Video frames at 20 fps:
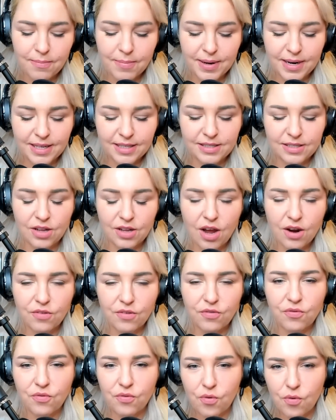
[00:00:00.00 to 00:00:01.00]
but it's
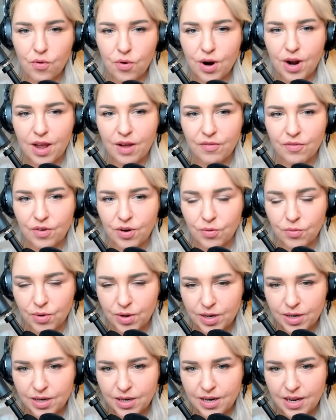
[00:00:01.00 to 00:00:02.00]
not for
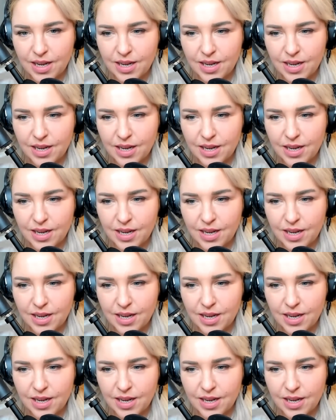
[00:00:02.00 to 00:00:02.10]
everyone.